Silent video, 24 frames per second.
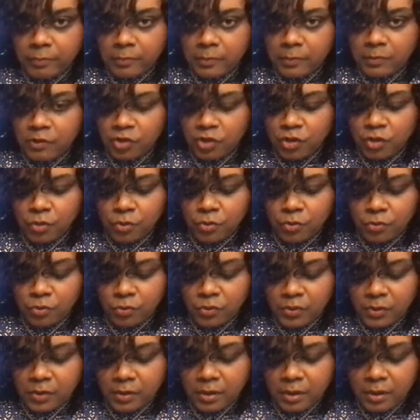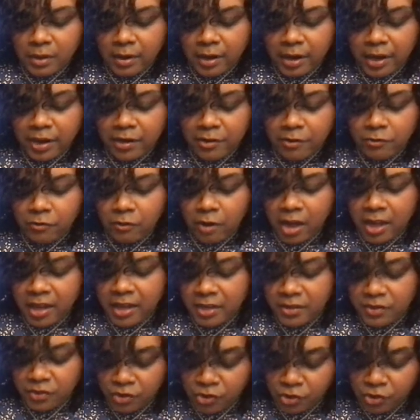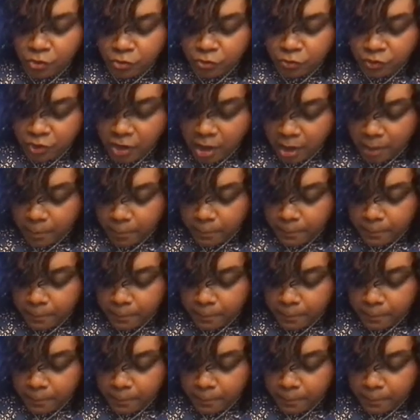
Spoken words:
Choose air fry stovetop.